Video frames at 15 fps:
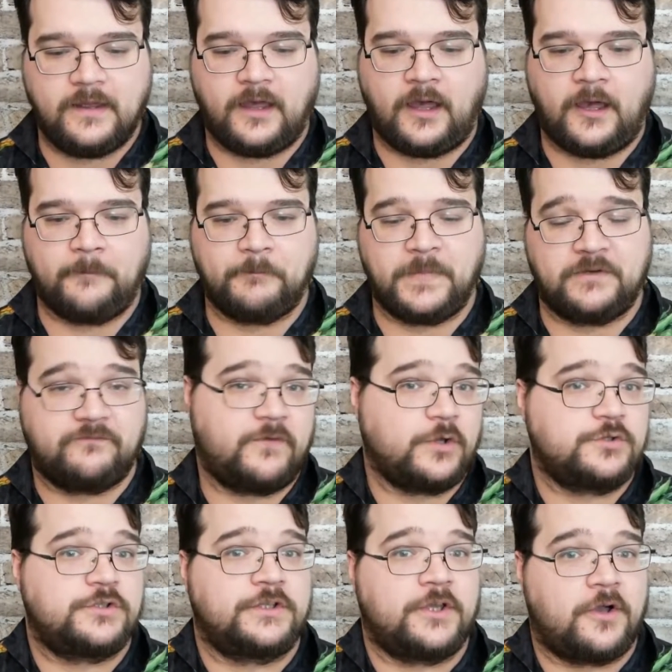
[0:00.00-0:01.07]
But
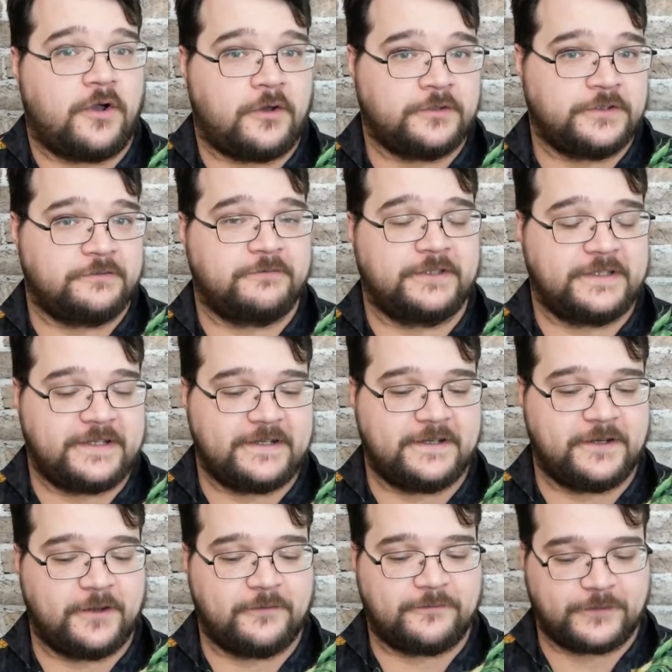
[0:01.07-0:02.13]
functionally all you really need to
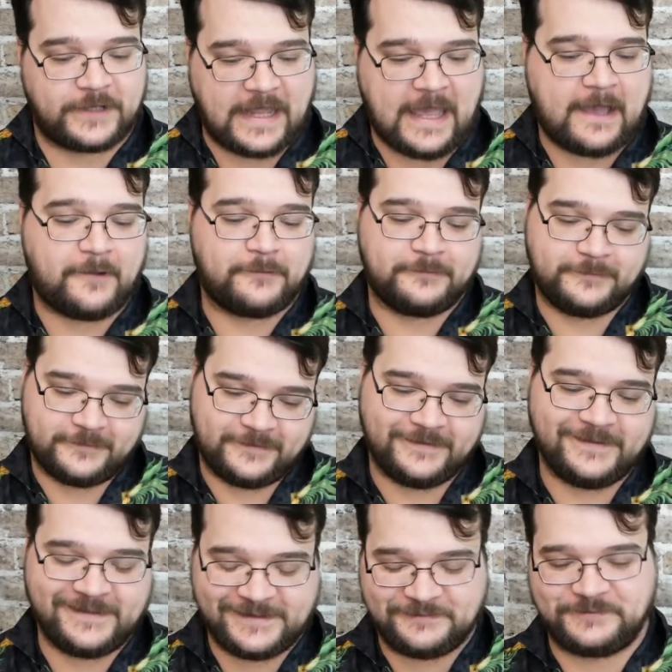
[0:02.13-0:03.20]
know for now,
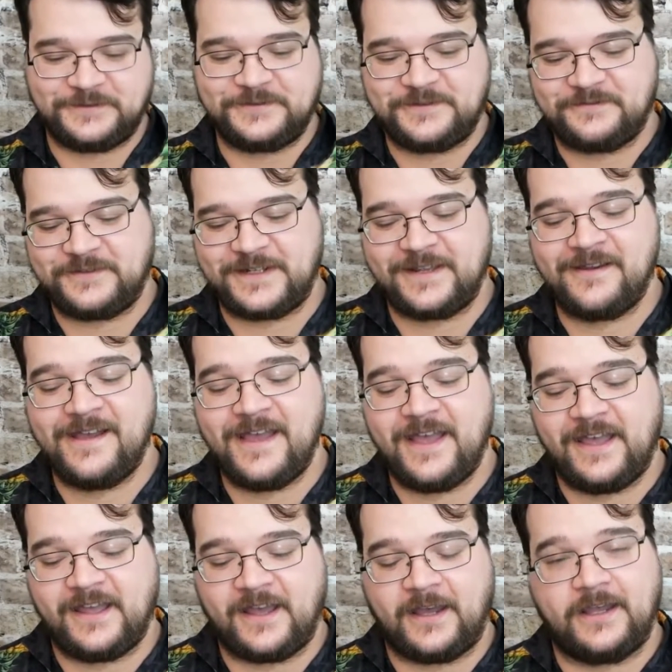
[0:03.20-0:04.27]
we'll do the video,
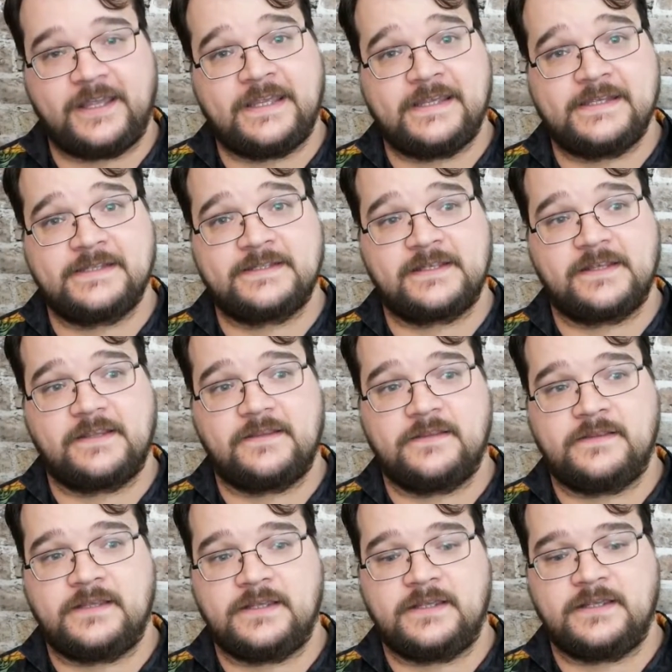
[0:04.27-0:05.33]
is
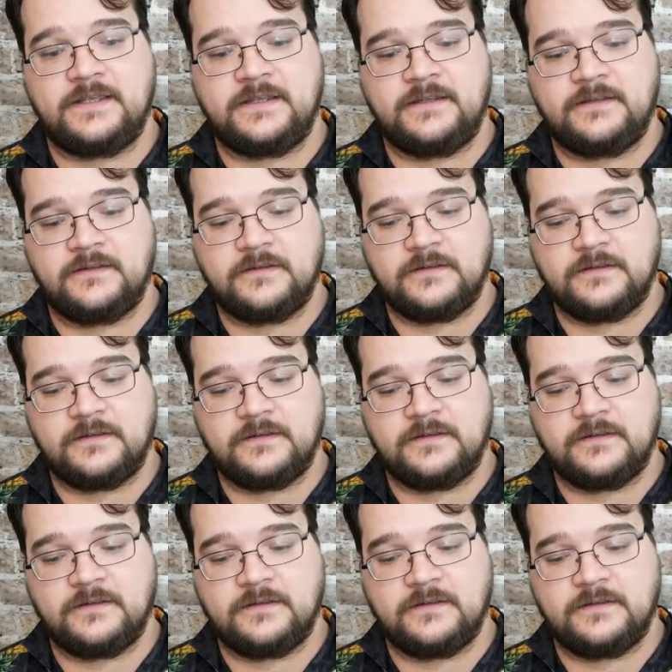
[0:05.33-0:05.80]
the